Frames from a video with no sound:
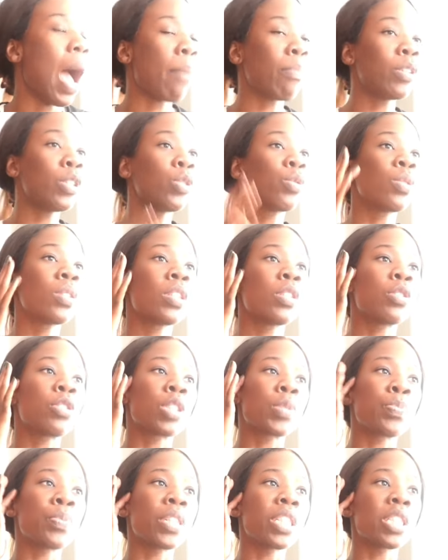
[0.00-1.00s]
i'm gonna do a little
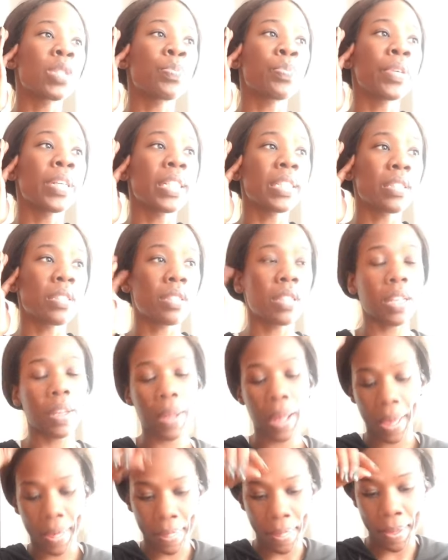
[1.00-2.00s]
spritz spritz and